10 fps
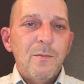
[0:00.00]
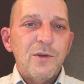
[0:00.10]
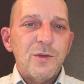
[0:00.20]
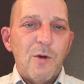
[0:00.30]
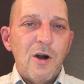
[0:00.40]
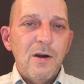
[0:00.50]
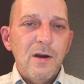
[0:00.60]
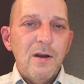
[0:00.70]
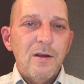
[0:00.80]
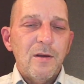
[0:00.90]

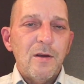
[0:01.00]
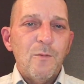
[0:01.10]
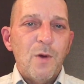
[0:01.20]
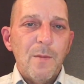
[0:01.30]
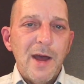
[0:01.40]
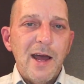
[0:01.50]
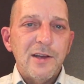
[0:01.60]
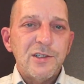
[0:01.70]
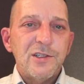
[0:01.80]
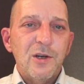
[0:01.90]
Smart, wear
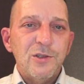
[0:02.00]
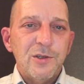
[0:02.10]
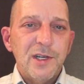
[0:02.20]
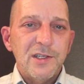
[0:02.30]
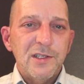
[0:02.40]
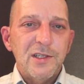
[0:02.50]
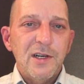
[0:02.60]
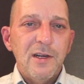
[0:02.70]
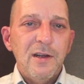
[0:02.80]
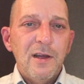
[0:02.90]
masks, social
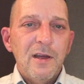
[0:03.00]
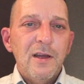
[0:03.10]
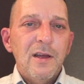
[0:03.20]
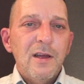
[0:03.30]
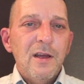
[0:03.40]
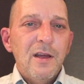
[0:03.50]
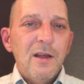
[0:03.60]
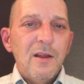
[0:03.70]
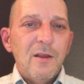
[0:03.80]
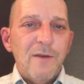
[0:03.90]
distancing.
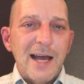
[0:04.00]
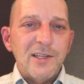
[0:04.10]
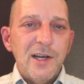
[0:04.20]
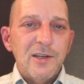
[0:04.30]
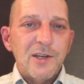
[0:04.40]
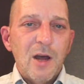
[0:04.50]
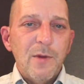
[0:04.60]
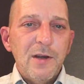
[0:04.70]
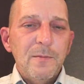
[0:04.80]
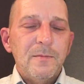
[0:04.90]
The vaccine is
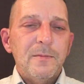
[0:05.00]
coming.